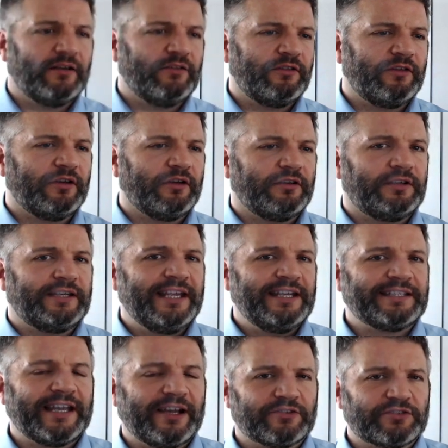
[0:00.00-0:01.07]
the
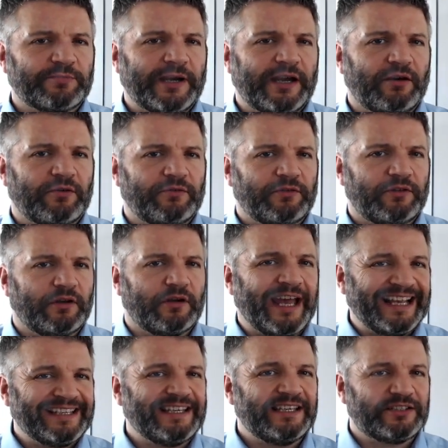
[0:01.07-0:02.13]
details about the
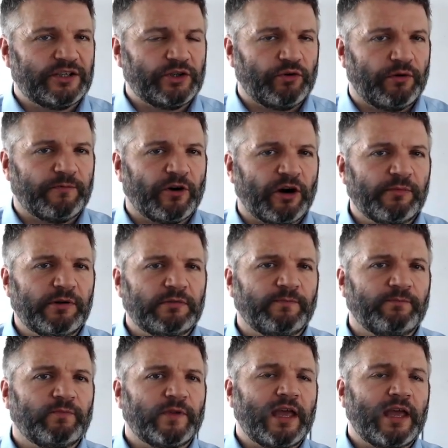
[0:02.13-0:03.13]
assets in your environment,